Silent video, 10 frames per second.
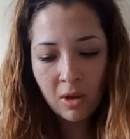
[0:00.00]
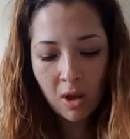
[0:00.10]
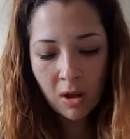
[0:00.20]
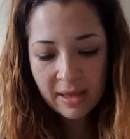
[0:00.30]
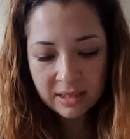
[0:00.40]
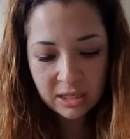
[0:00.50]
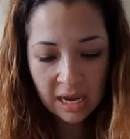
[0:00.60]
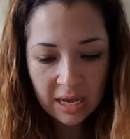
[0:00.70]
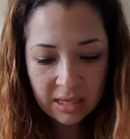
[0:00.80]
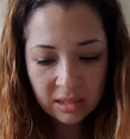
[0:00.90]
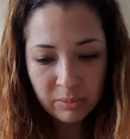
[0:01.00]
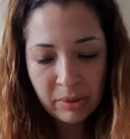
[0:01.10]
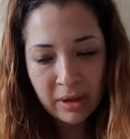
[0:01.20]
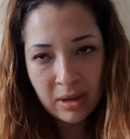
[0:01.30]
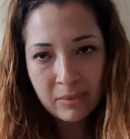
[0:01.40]
all that jazz.
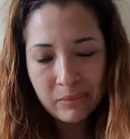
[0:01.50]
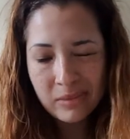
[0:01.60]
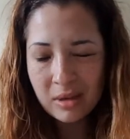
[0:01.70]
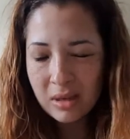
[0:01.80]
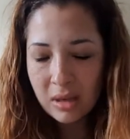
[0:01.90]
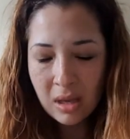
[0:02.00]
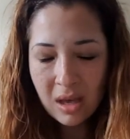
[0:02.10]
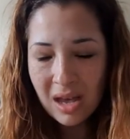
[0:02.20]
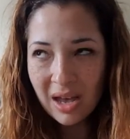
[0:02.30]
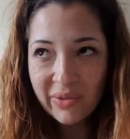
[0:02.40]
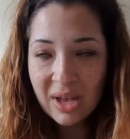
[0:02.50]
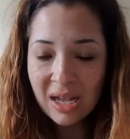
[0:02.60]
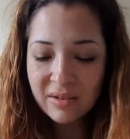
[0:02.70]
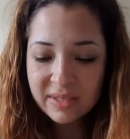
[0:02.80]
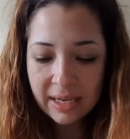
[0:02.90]
But I've
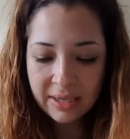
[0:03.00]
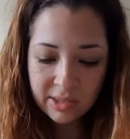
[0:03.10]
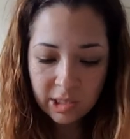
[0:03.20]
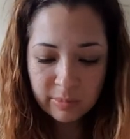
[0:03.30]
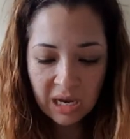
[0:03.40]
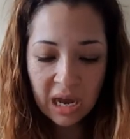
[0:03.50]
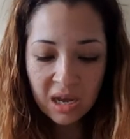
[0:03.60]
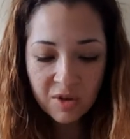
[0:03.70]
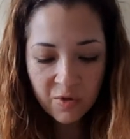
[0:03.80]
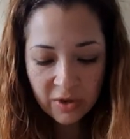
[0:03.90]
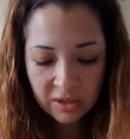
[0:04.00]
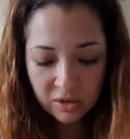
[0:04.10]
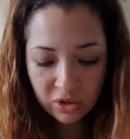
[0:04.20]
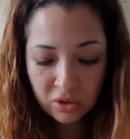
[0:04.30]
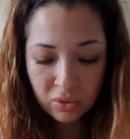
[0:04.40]
kind of taken a deep dive
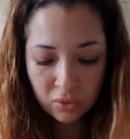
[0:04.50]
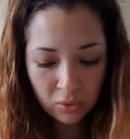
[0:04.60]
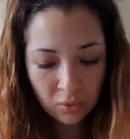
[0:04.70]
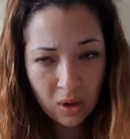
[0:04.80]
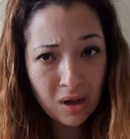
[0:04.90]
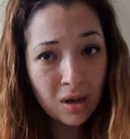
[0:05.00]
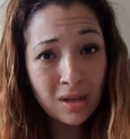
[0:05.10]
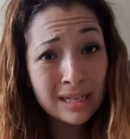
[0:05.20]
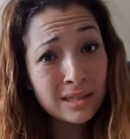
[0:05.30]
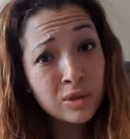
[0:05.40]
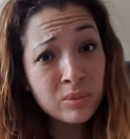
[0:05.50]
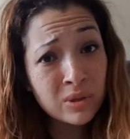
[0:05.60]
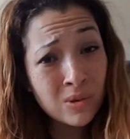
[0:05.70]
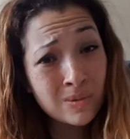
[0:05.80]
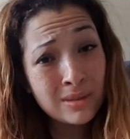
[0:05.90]
into uh, like
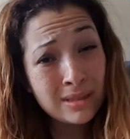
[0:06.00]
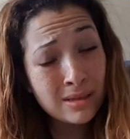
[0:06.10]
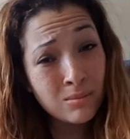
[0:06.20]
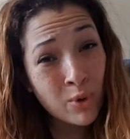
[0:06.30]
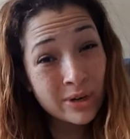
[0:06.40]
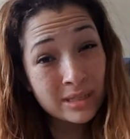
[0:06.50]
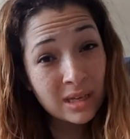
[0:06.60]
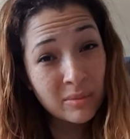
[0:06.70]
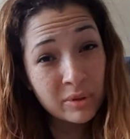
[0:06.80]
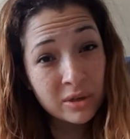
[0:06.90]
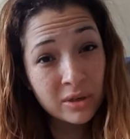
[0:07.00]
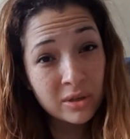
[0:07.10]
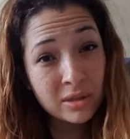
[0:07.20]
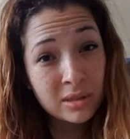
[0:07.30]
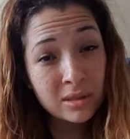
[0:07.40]
tombstones and mourning
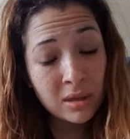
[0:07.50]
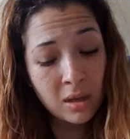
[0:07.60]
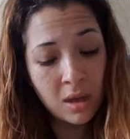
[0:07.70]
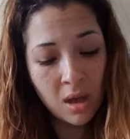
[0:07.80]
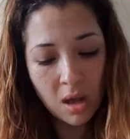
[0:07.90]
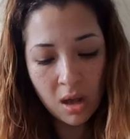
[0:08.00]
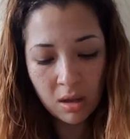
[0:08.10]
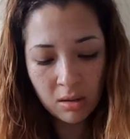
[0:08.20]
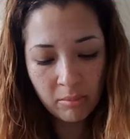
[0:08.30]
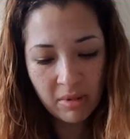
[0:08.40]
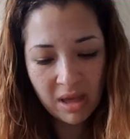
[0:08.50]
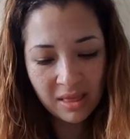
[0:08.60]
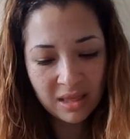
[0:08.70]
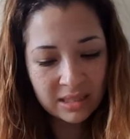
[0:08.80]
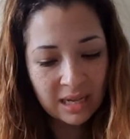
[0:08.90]
samplers um,
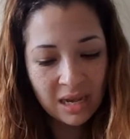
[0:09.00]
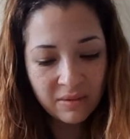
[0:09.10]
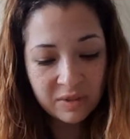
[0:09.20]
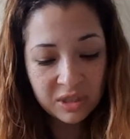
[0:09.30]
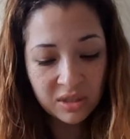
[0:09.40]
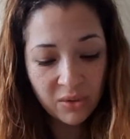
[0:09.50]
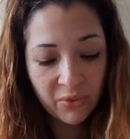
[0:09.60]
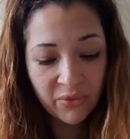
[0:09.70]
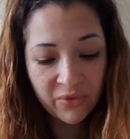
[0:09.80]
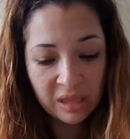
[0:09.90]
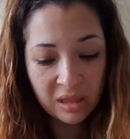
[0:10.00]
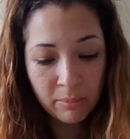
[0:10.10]
and this kind of just fit the